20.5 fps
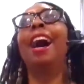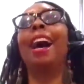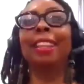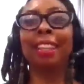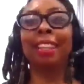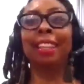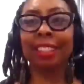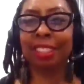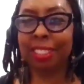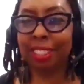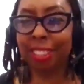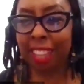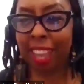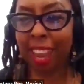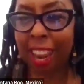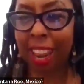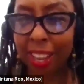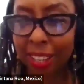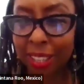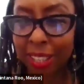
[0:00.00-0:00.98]
I think there's
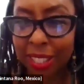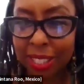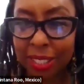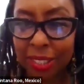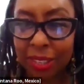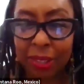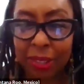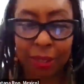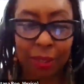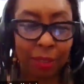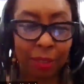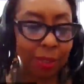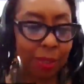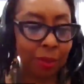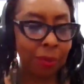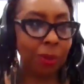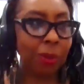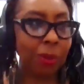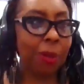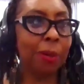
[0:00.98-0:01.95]
chaos all over
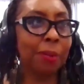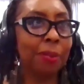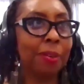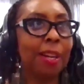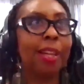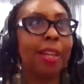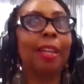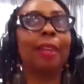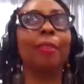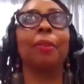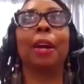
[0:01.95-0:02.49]
the world, right?